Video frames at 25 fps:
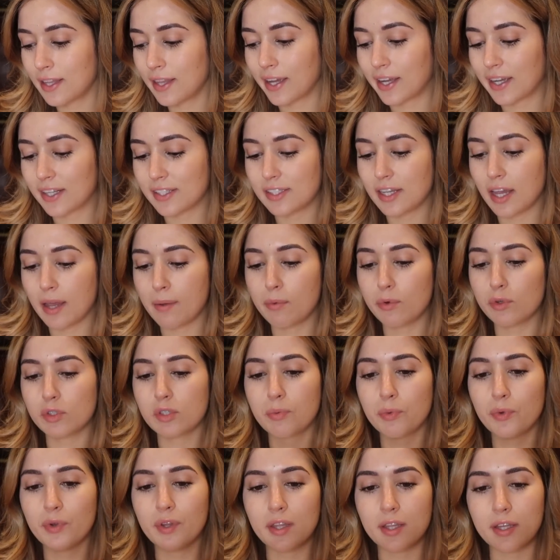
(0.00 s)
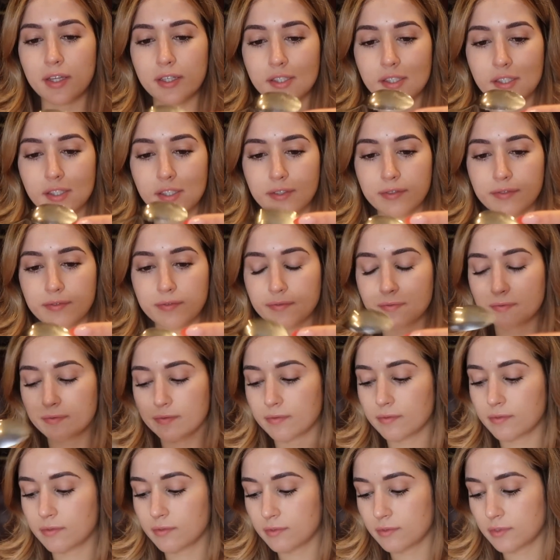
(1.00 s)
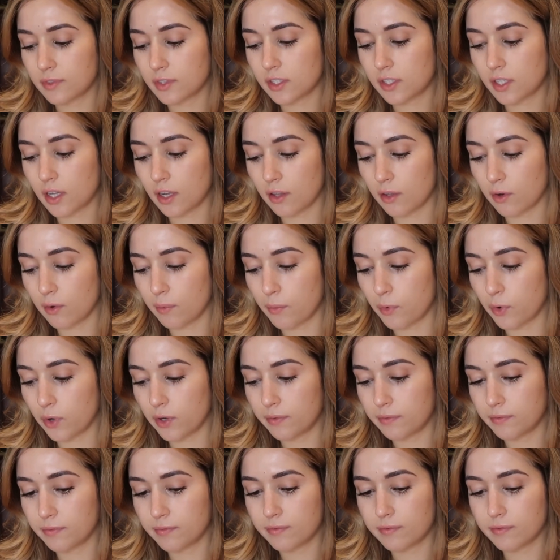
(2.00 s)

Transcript: like a tablespoon of this. Let's get a little more.